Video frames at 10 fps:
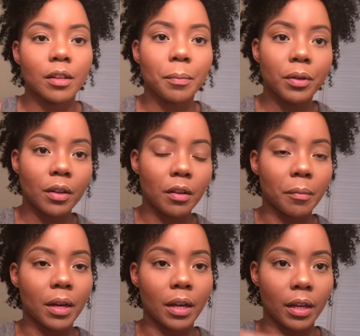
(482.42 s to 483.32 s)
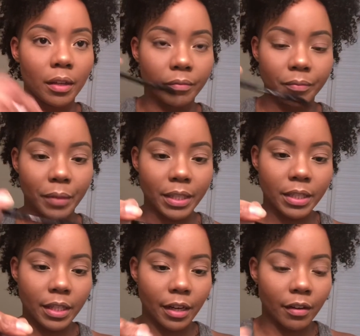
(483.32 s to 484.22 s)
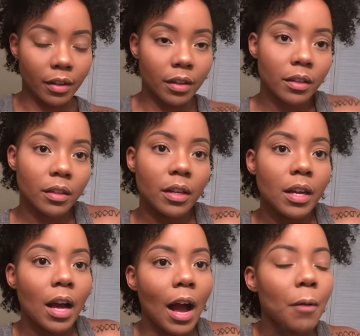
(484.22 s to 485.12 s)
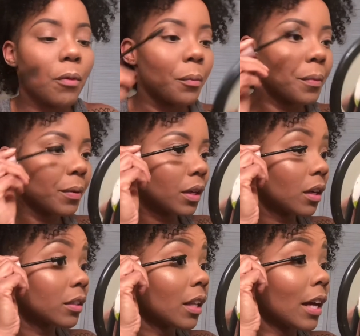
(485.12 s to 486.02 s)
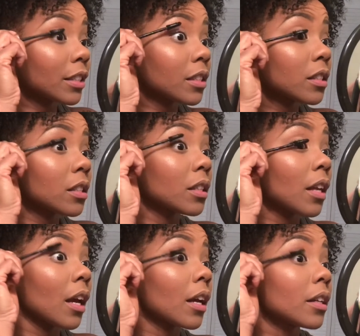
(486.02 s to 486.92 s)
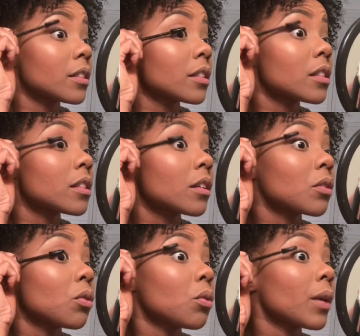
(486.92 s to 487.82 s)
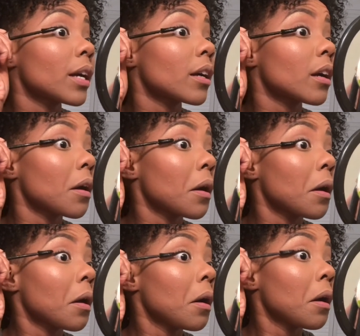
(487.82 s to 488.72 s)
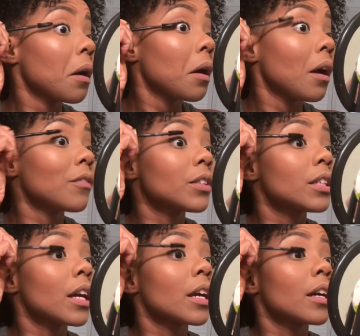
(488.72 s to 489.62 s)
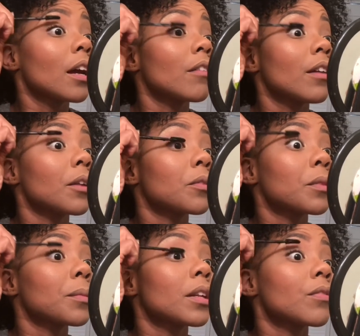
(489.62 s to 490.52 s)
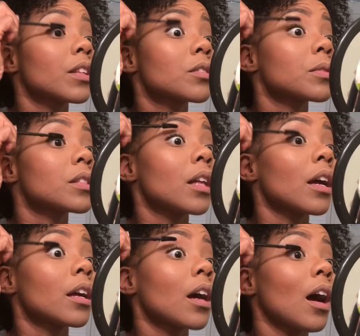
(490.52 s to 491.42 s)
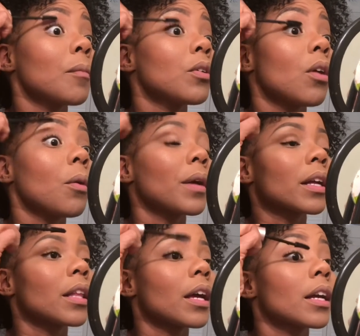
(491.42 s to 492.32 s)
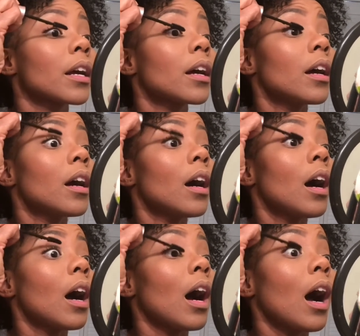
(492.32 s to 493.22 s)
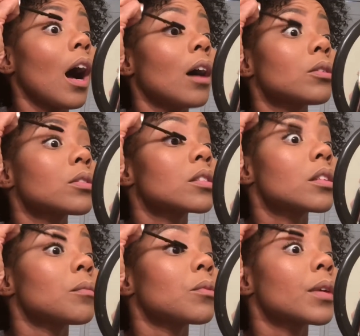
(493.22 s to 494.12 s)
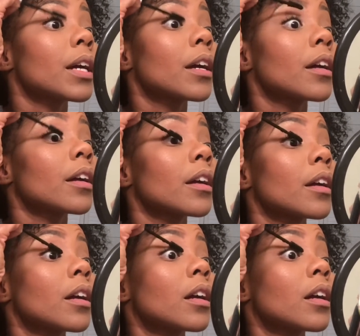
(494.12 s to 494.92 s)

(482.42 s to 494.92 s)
Put on my mascara. I won't be putting on lashes today because this is a quick everyday get ready with me, but if this was like I'm going like out somewhere